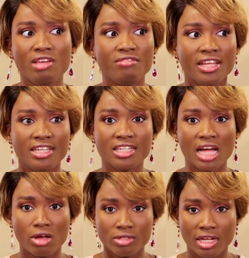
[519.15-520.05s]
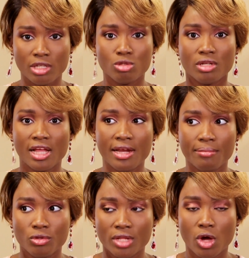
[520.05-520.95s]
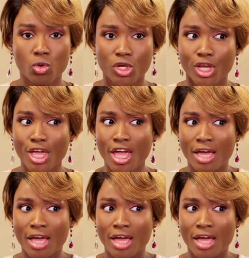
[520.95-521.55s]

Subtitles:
If they need counseling, to let them know that, okay,